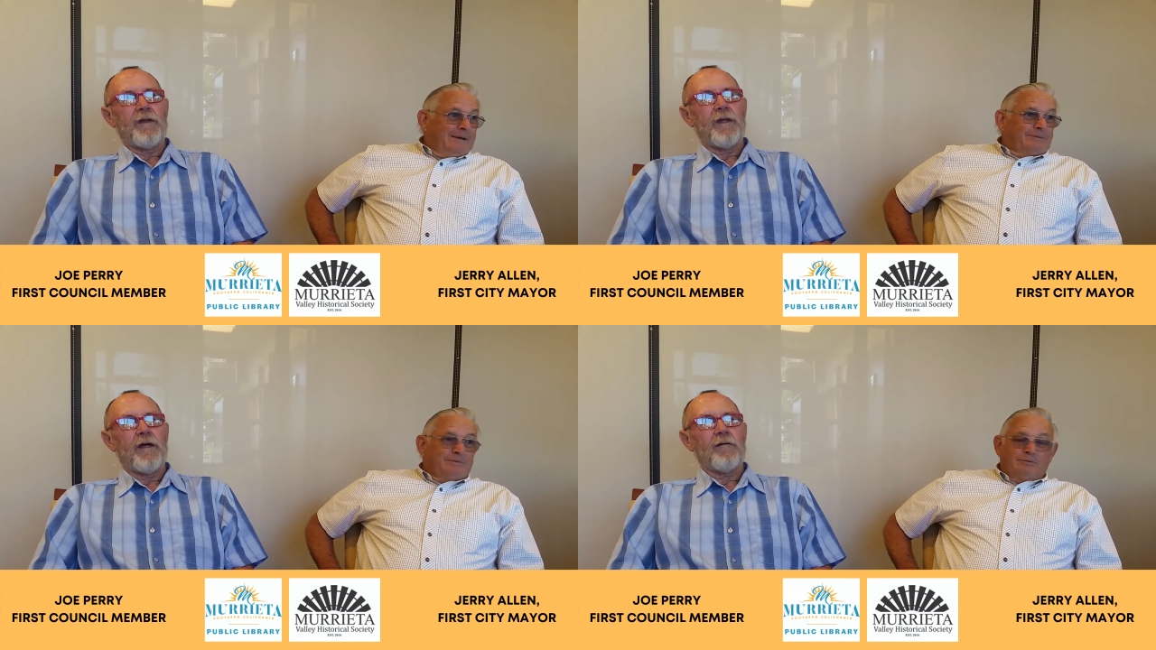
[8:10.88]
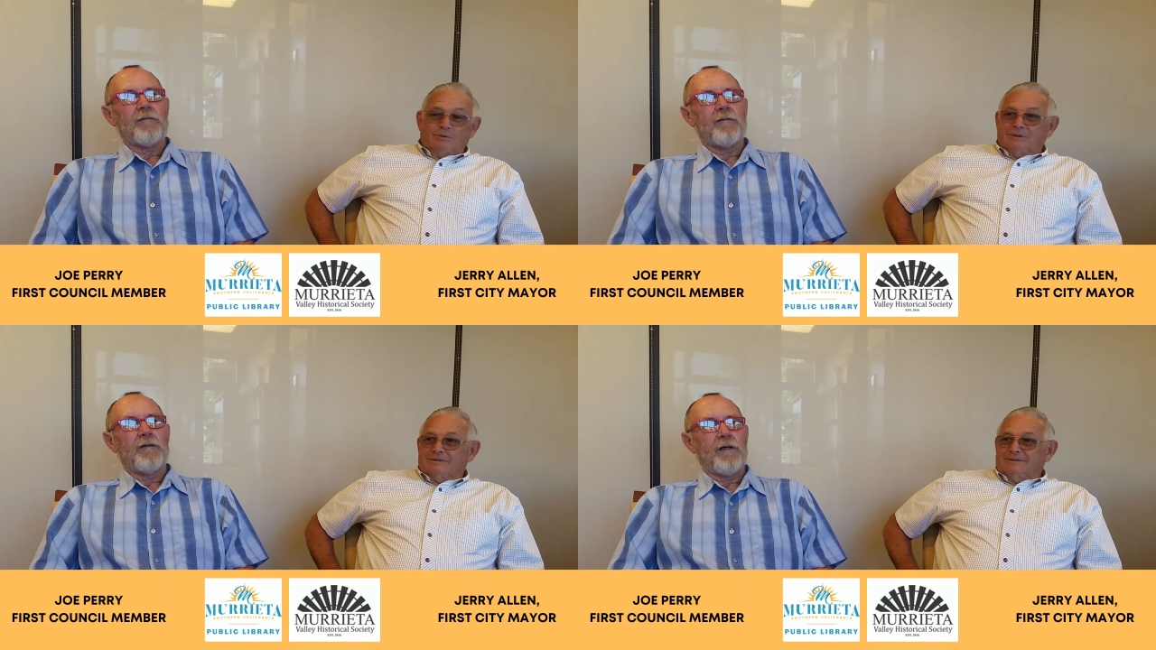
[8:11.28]
Speaker 1: capsule
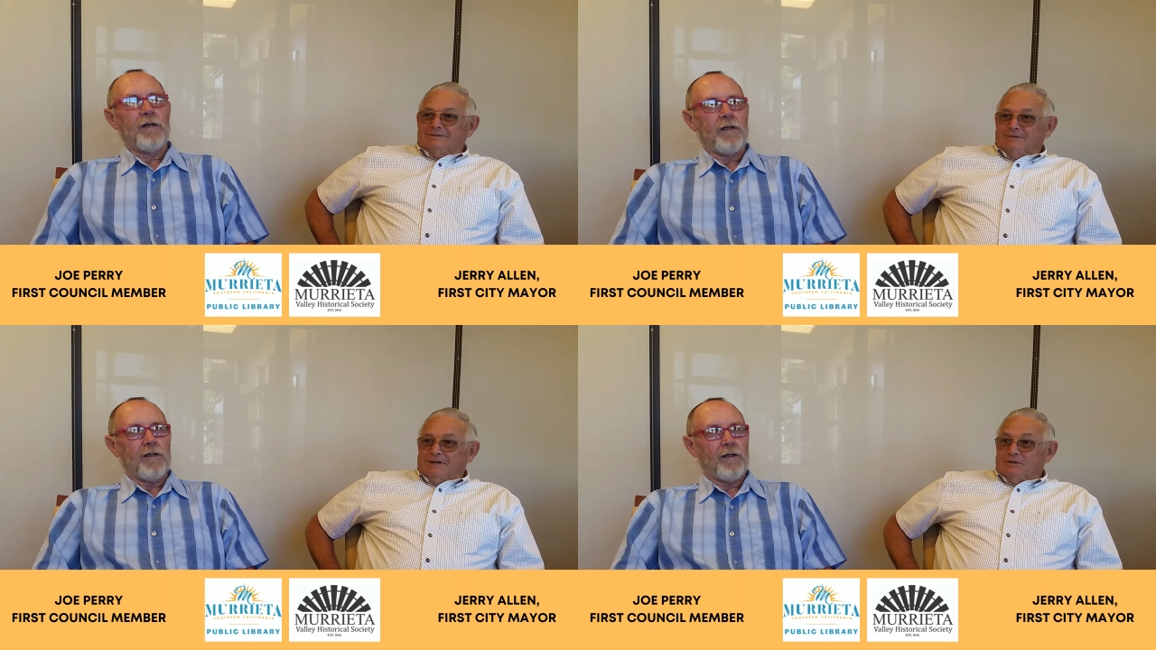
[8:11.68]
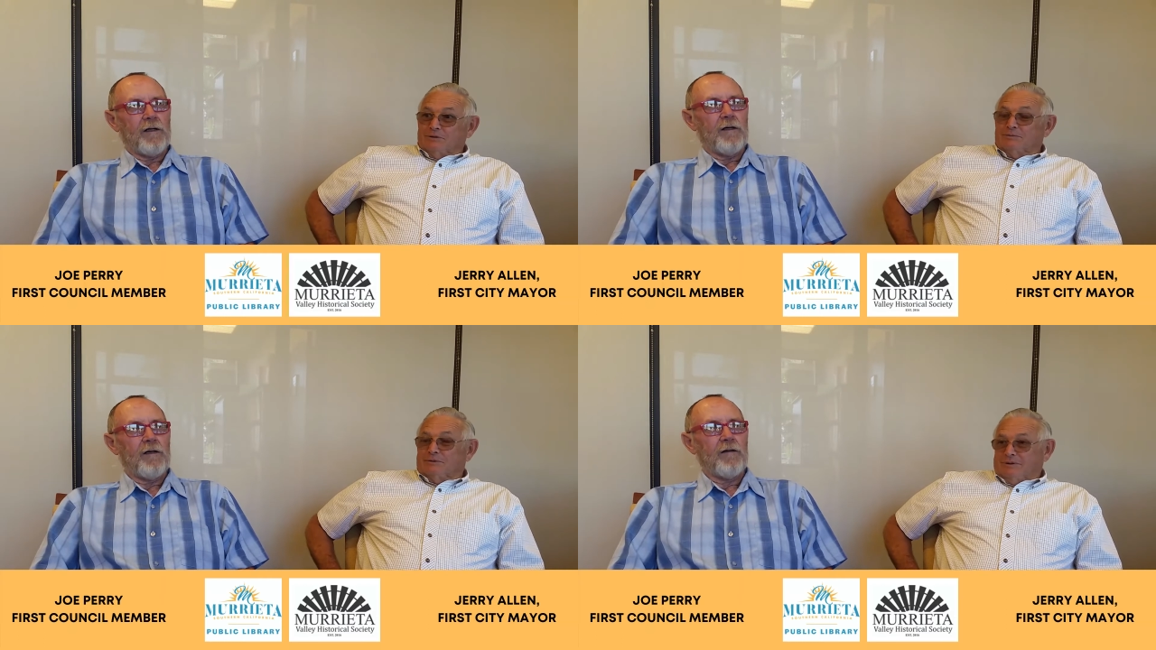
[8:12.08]
worked. Thank
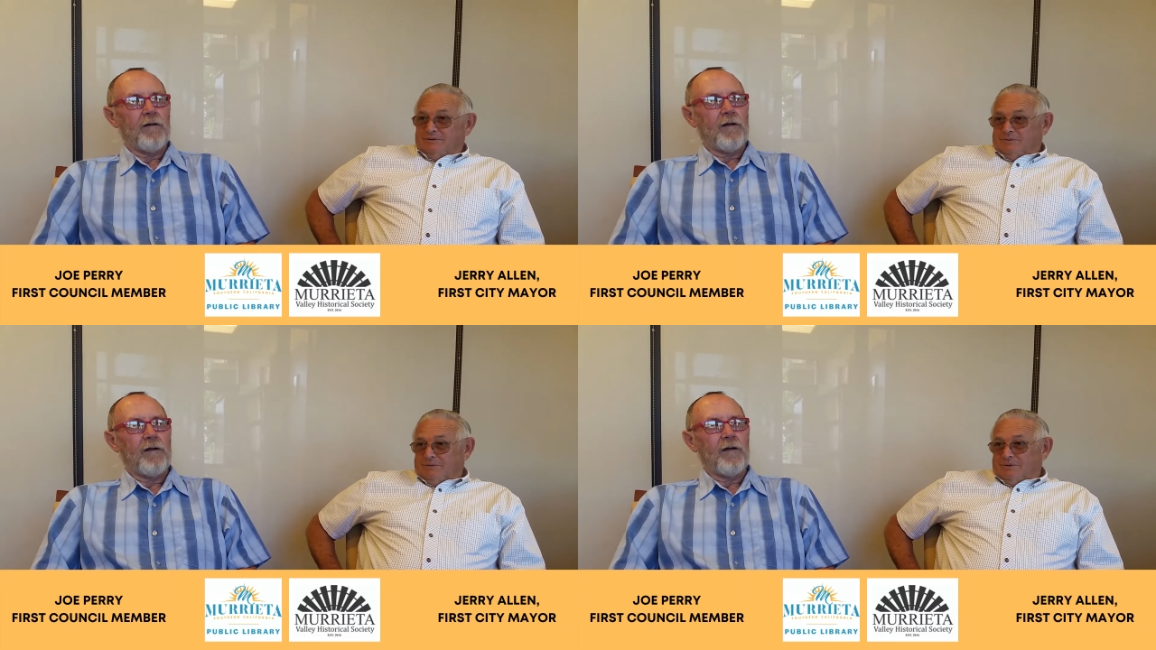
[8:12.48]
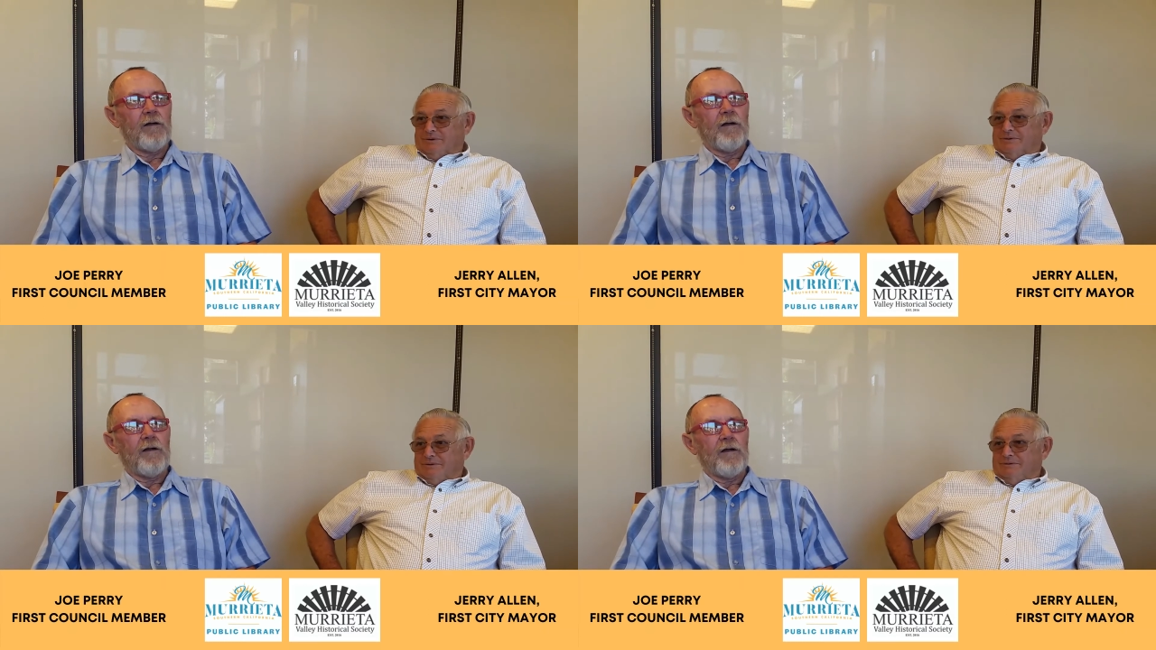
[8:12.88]
you for all your
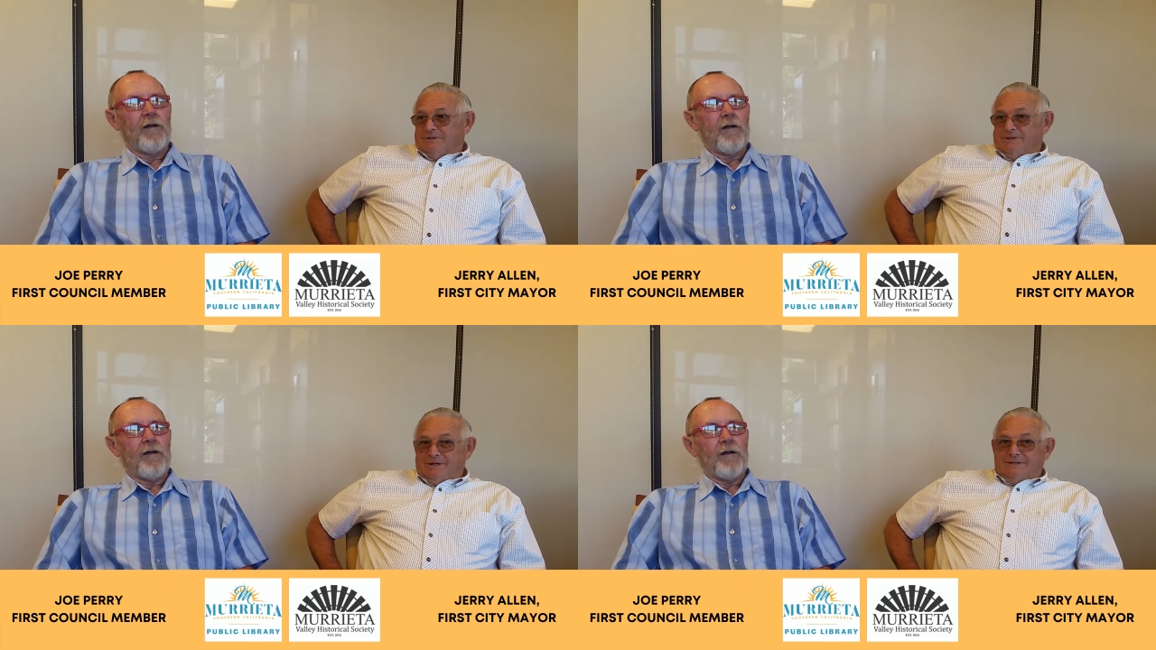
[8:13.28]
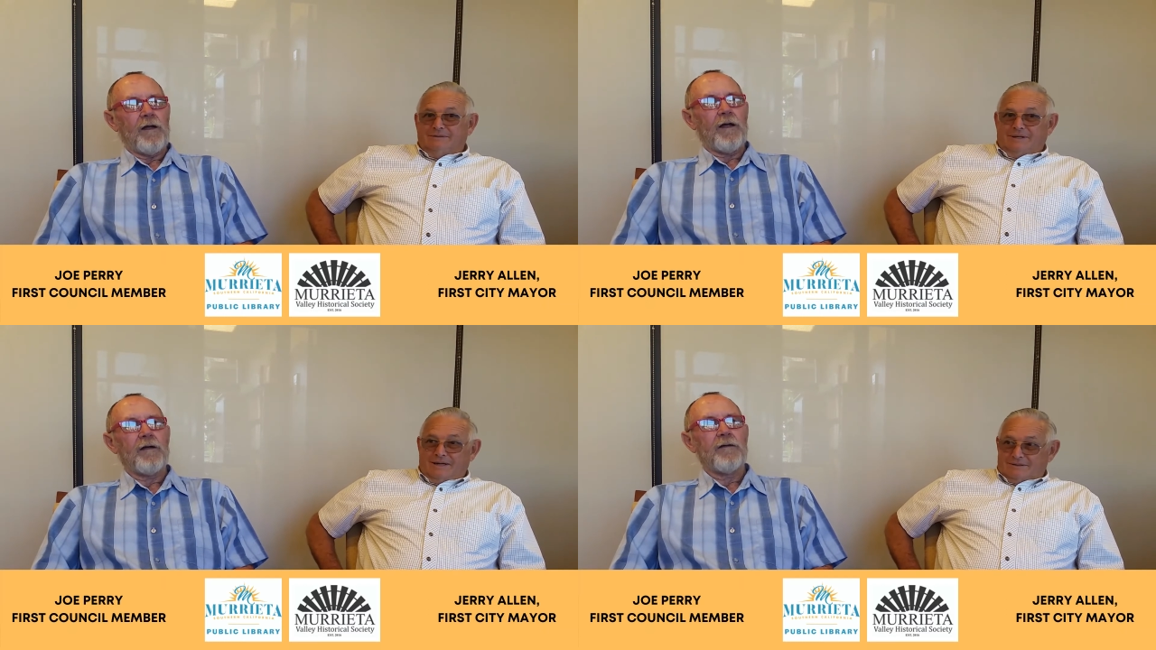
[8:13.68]
work, you and Annette yeah.
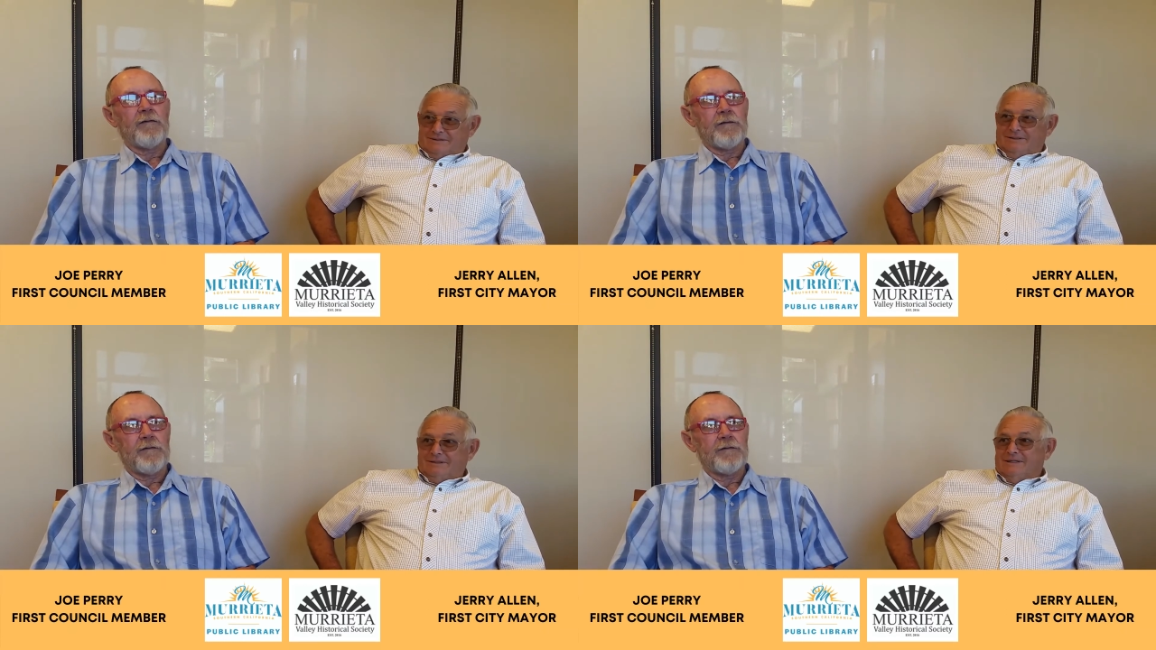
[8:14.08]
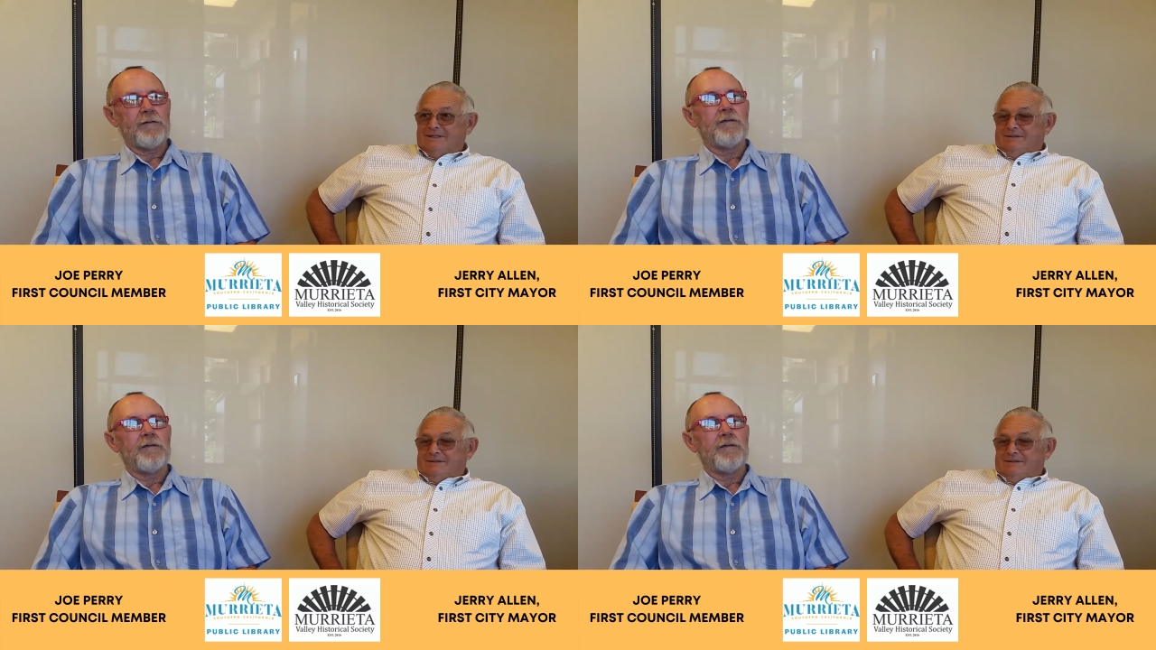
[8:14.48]
and Ashley.